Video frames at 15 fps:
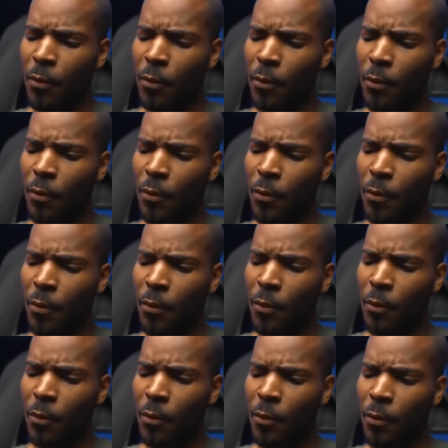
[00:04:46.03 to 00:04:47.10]

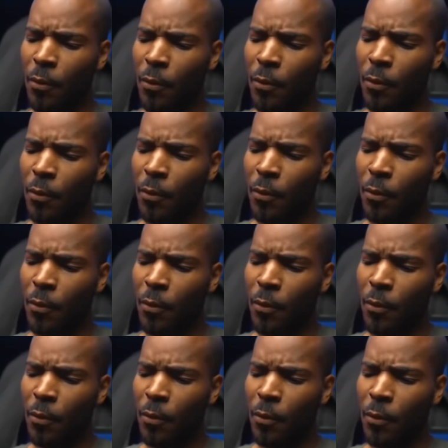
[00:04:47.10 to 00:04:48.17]

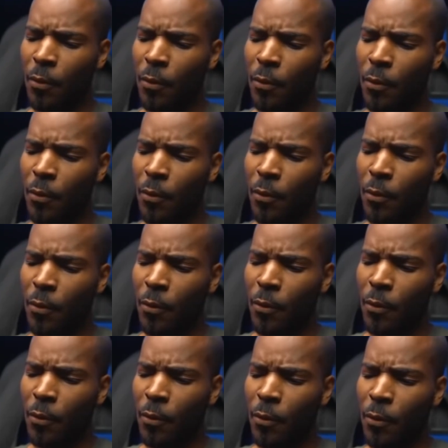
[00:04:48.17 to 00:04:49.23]

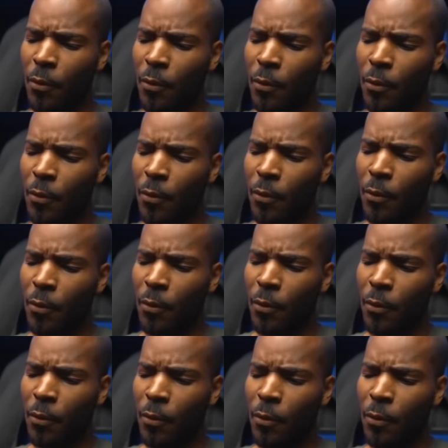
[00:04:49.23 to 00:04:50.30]

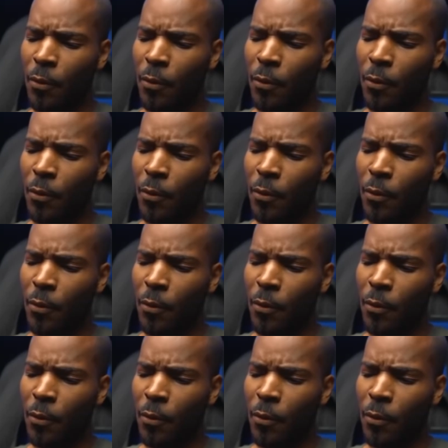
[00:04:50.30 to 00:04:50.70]
No words are spoken by the person on screen.